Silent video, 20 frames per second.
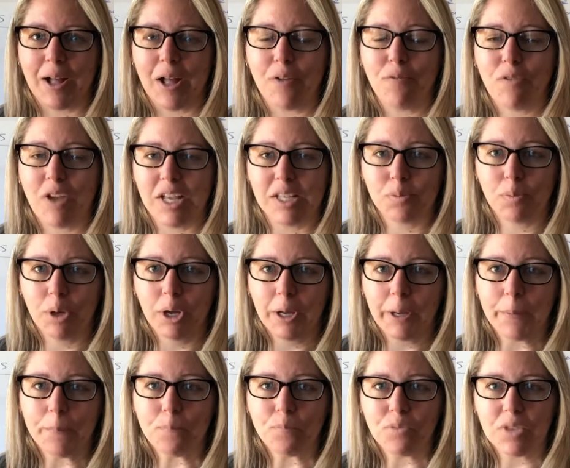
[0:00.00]
Facebook,
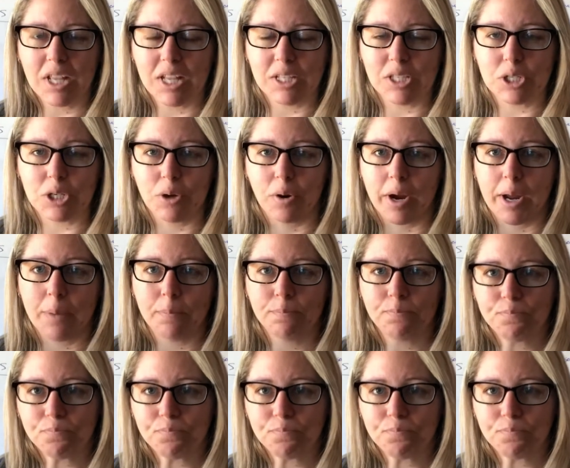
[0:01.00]
Instagram,